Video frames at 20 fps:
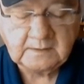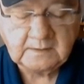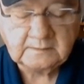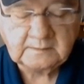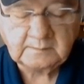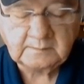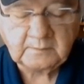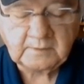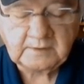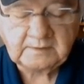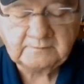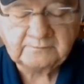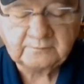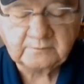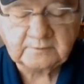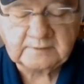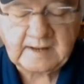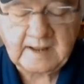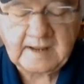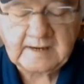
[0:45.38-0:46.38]
Number 8
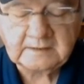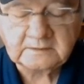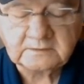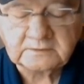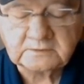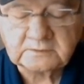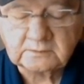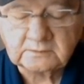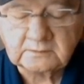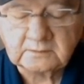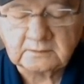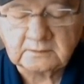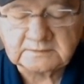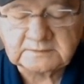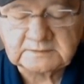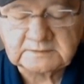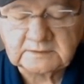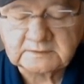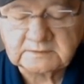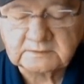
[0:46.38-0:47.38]
for Dang Shore, a
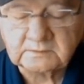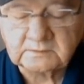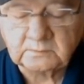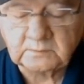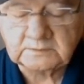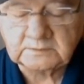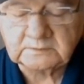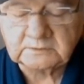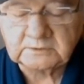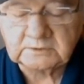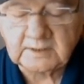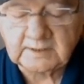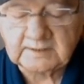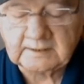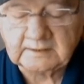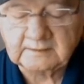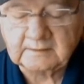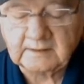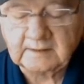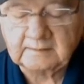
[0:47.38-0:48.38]
6-1 shot
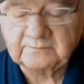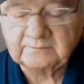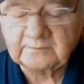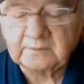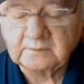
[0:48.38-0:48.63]
on top,